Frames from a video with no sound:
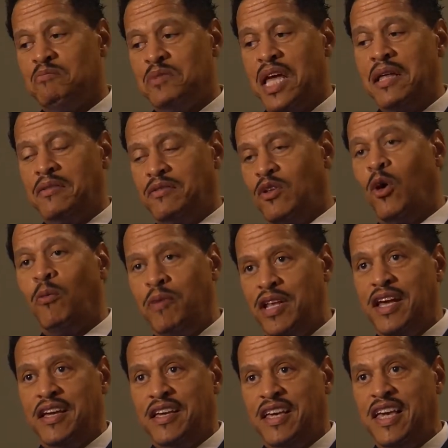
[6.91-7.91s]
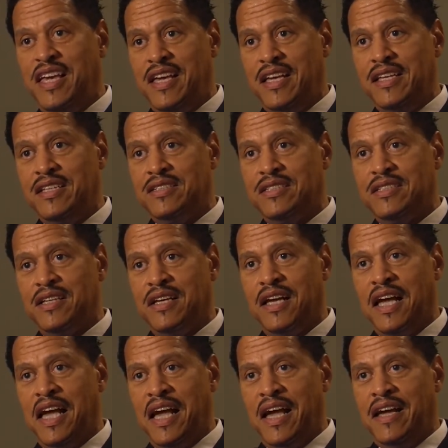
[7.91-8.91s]
They throw me their keys
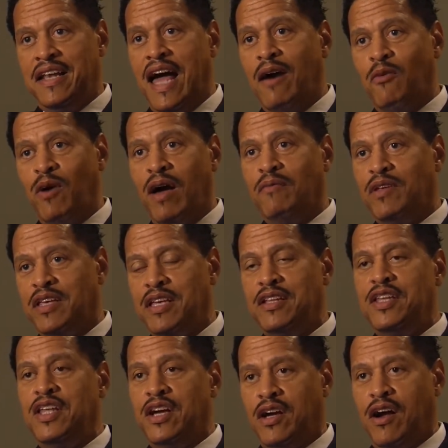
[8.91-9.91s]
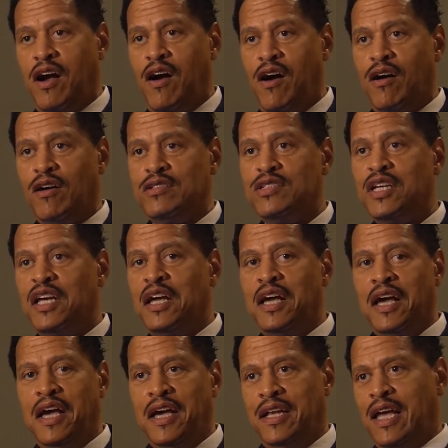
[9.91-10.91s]
and I would have to get in their cars
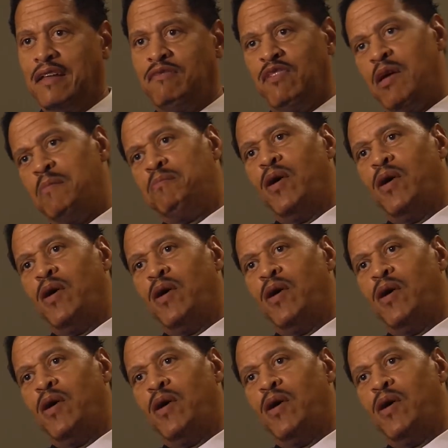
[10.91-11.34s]
and like they